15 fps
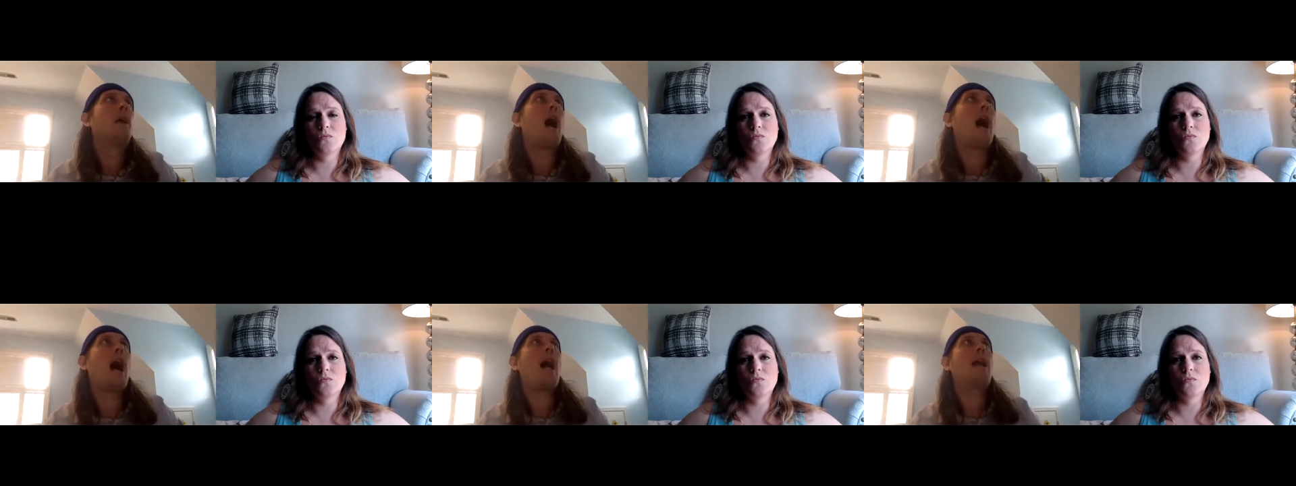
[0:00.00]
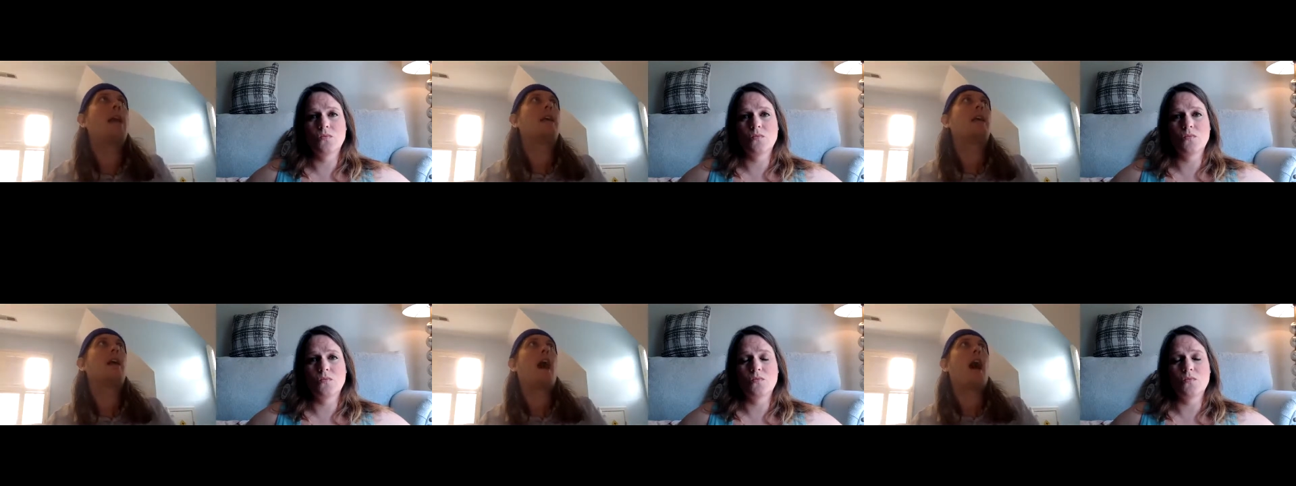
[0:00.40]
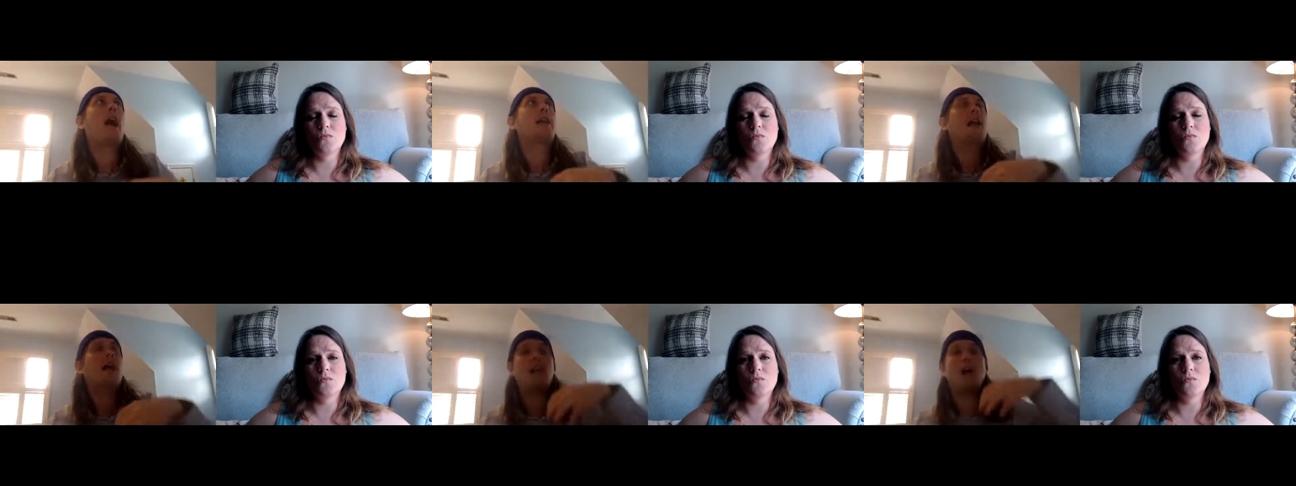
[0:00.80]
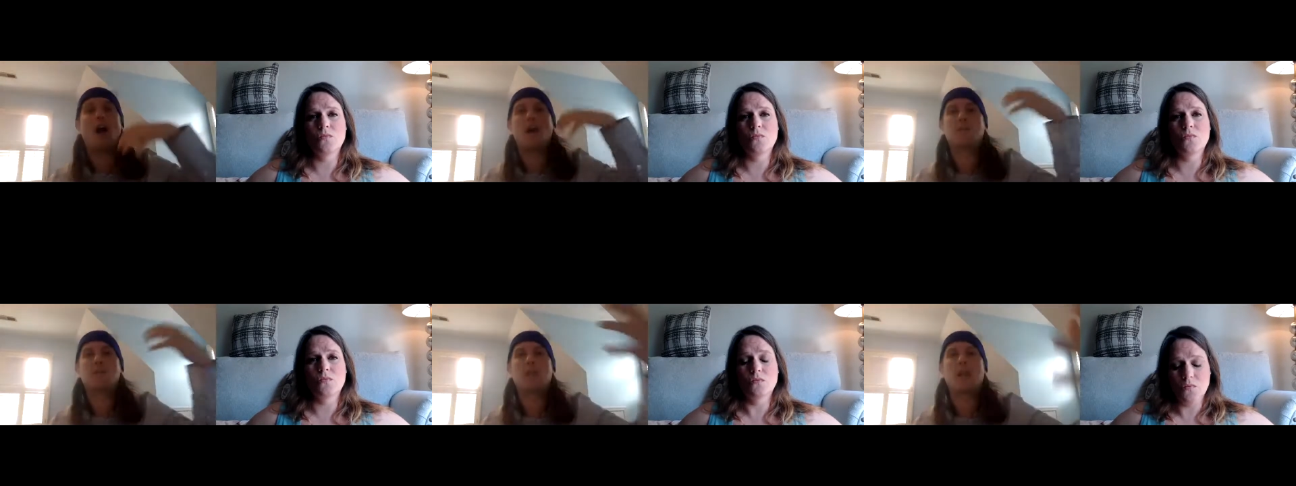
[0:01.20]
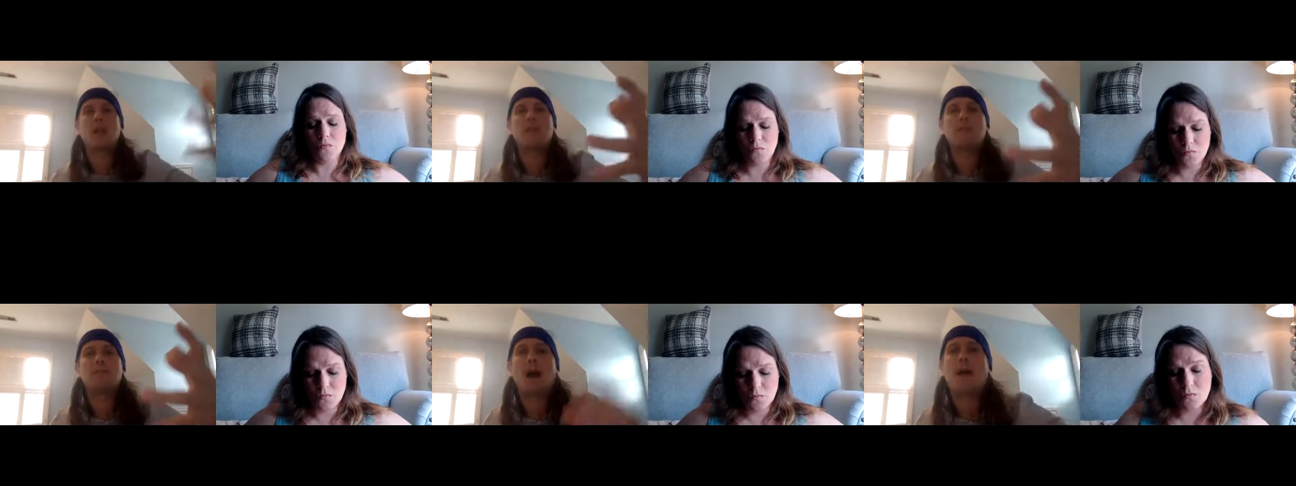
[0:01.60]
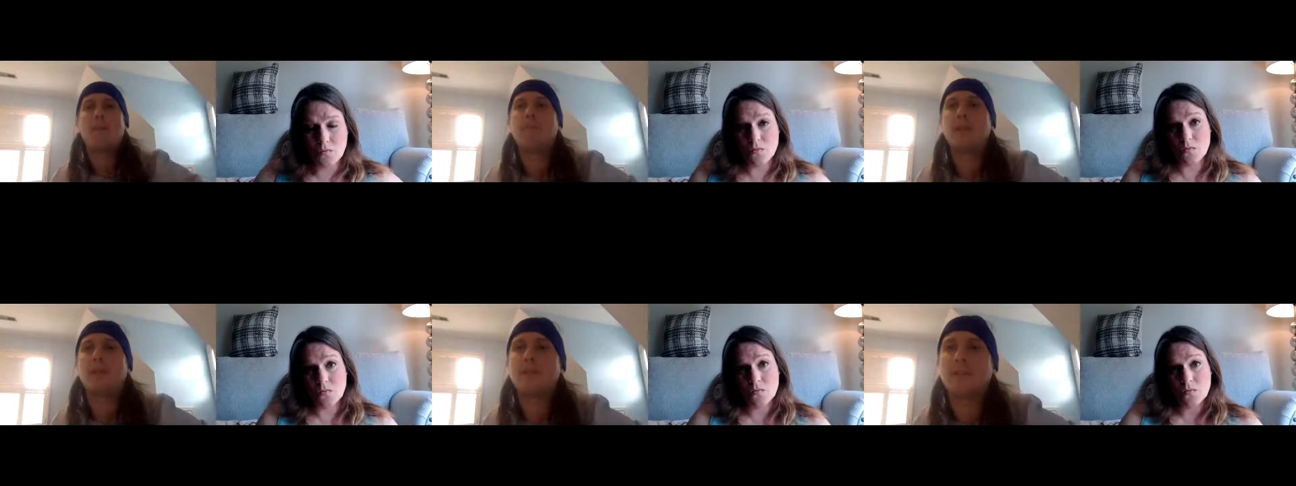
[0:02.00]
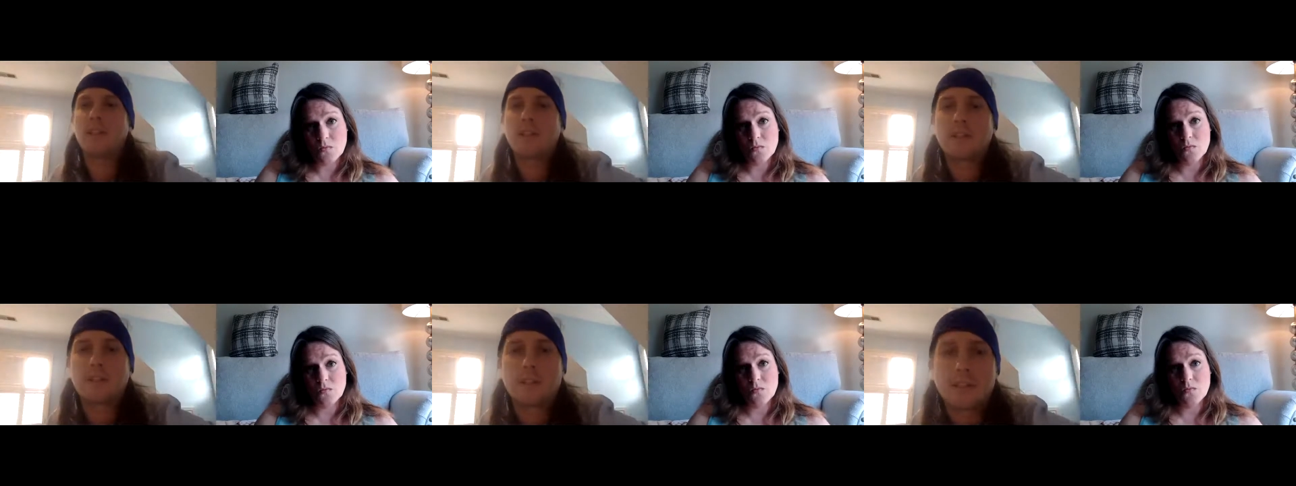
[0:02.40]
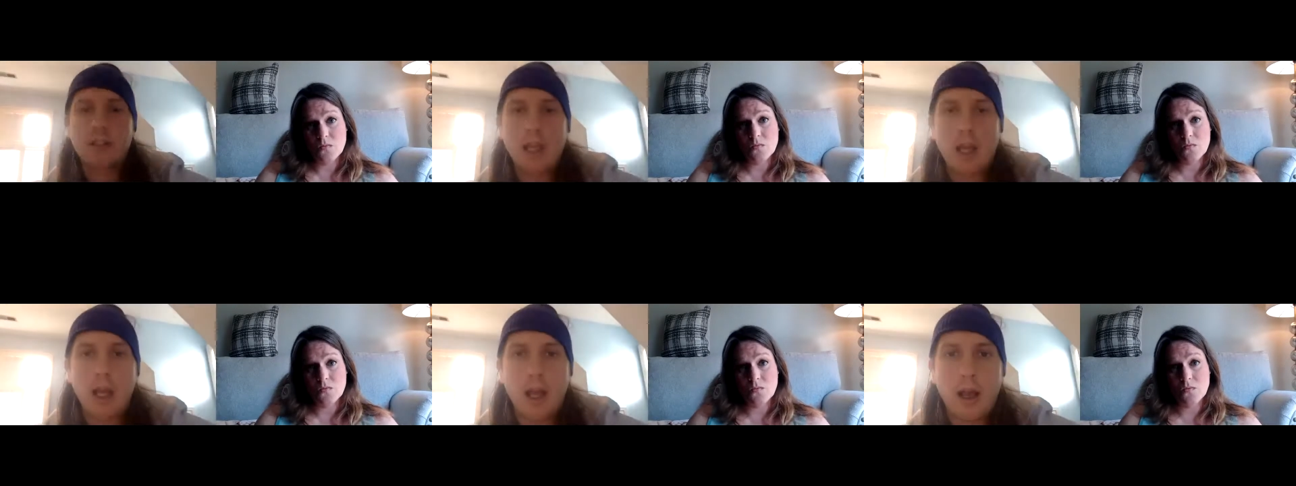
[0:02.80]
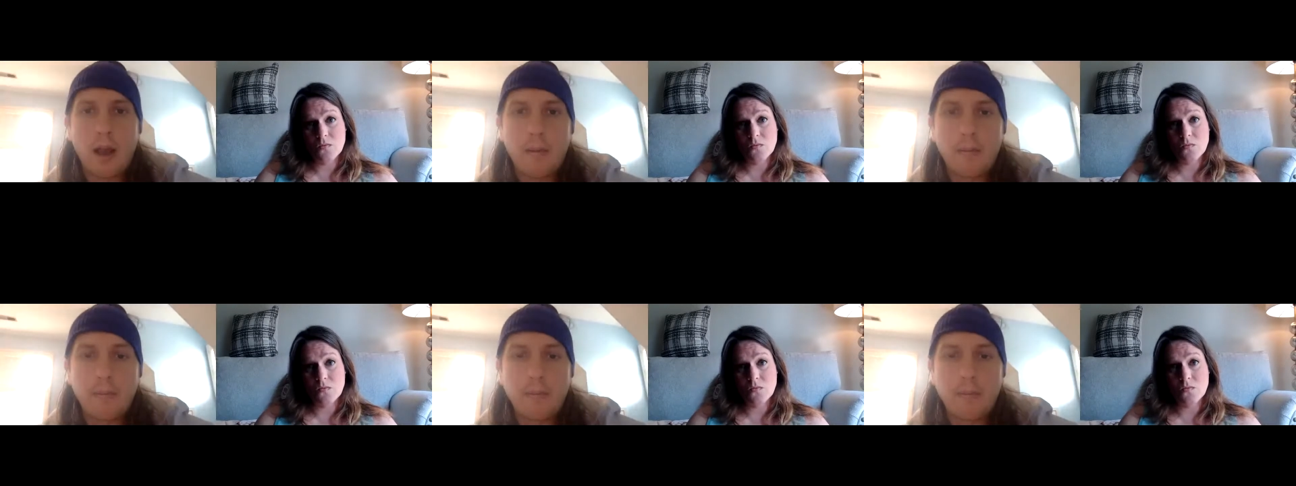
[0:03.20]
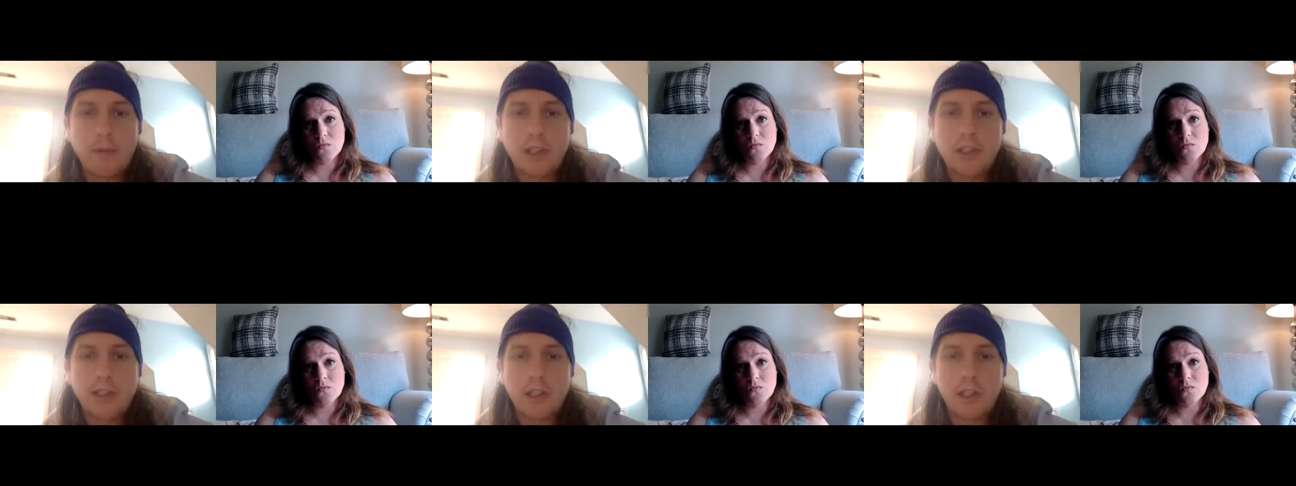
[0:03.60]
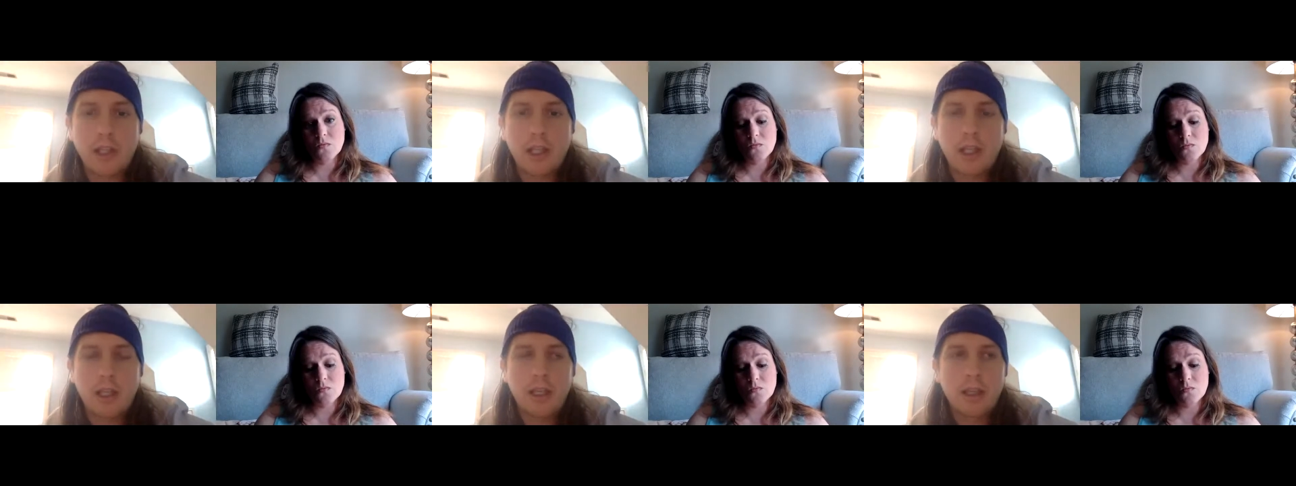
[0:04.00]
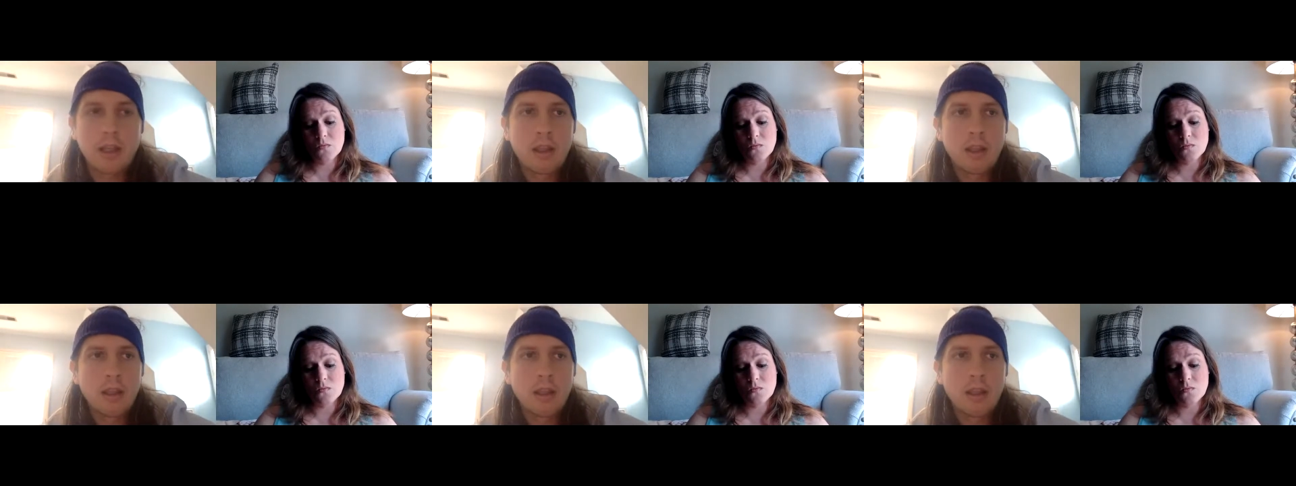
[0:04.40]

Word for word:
Speaker 1: i i kind of upgraded my business um recently